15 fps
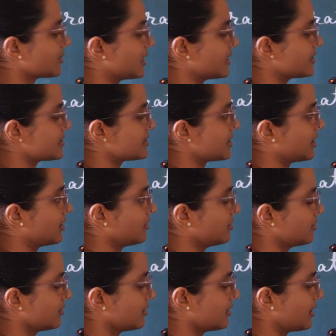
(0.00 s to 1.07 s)
to understand.
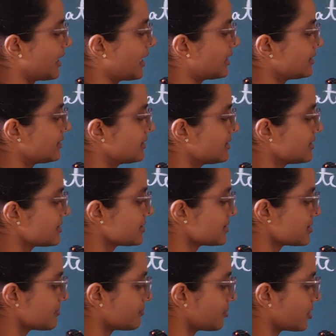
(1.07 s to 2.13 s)
And this
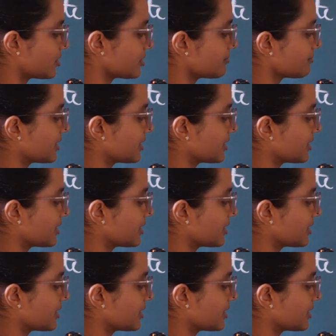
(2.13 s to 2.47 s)
is important